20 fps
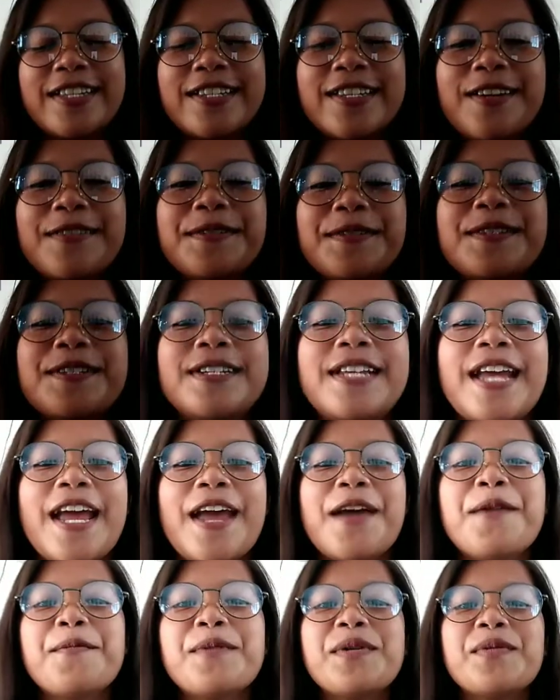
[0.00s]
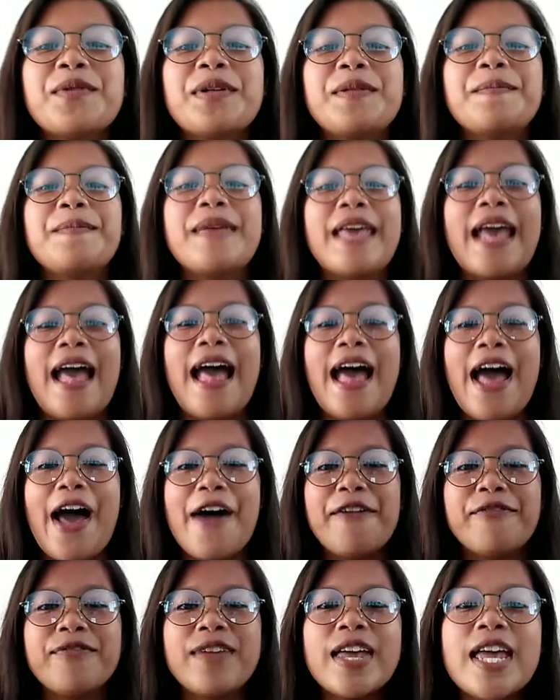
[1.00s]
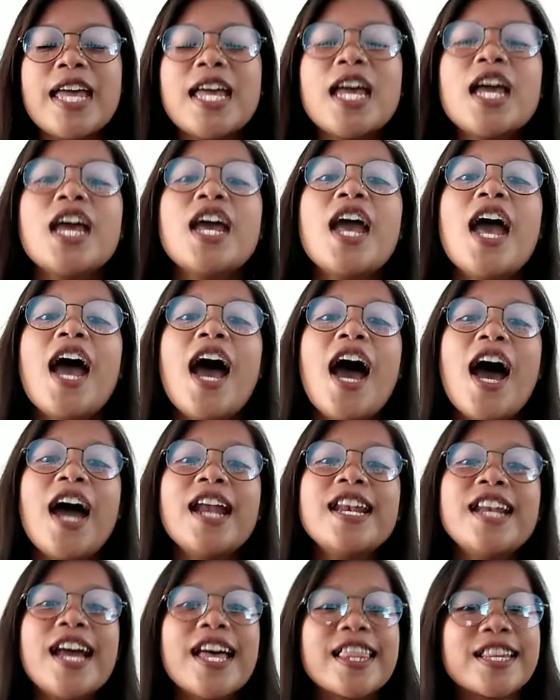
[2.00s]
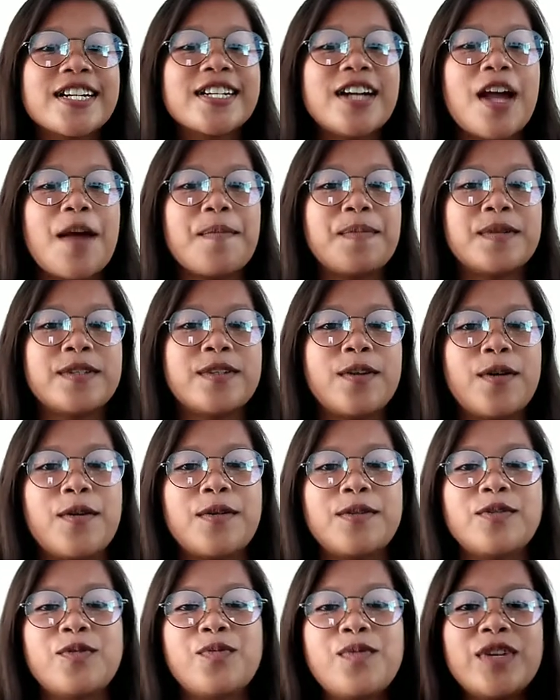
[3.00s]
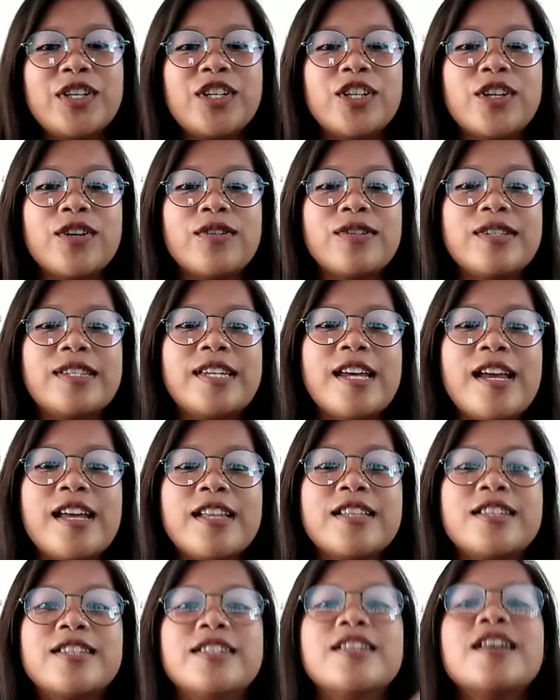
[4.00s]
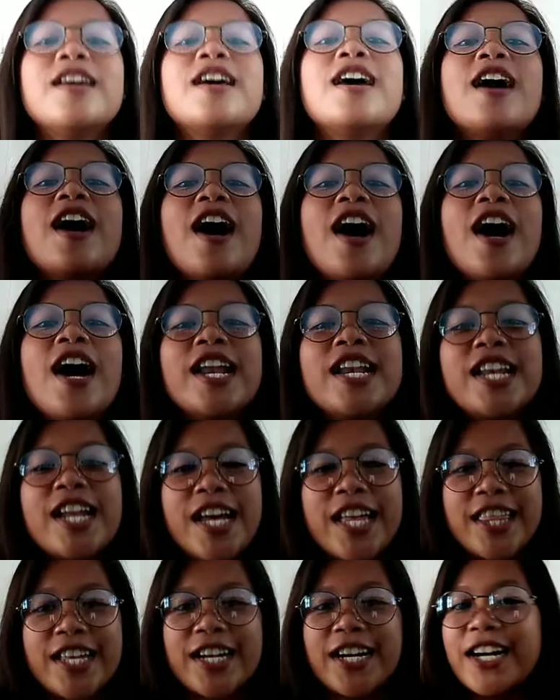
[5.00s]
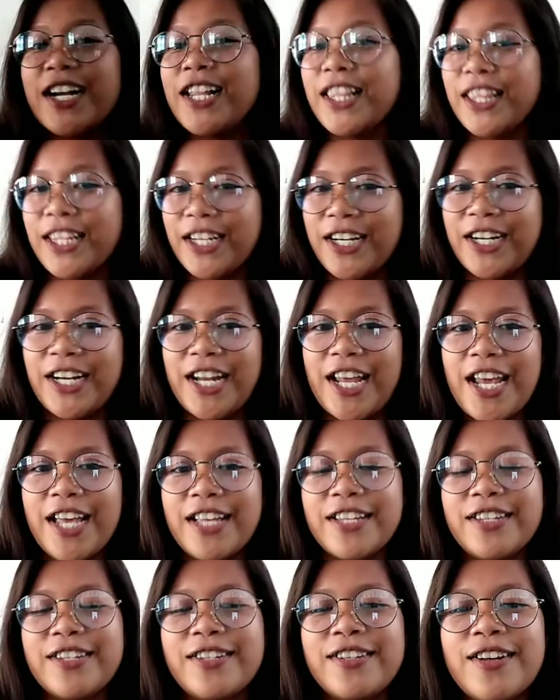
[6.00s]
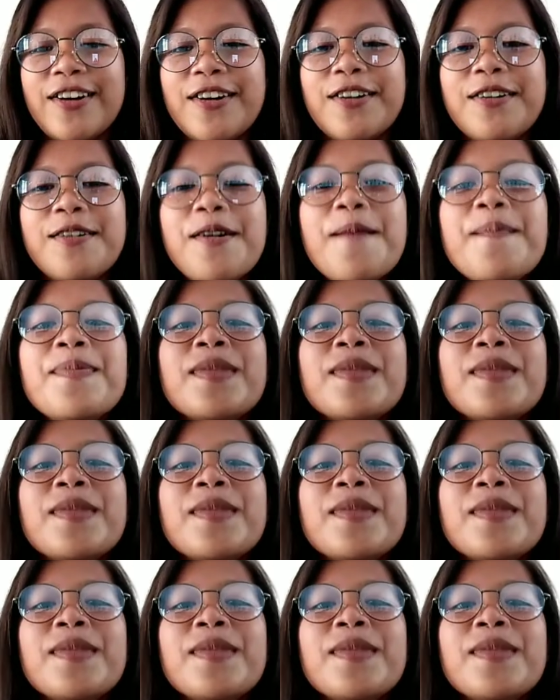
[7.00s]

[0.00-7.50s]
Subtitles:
So, today we will be having another episode which contains another learning. So,